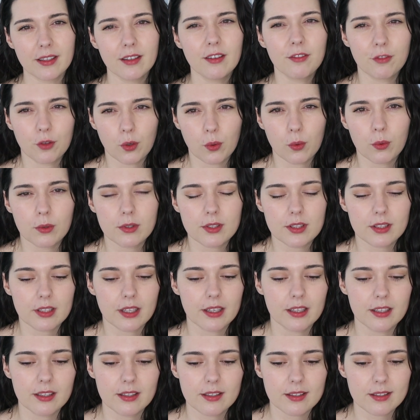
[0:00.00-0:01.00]
Of course,
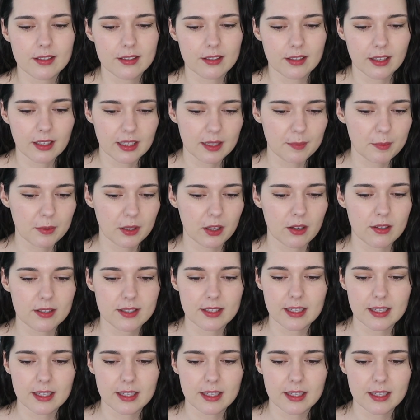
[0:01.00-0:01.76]
it is a lip gloss,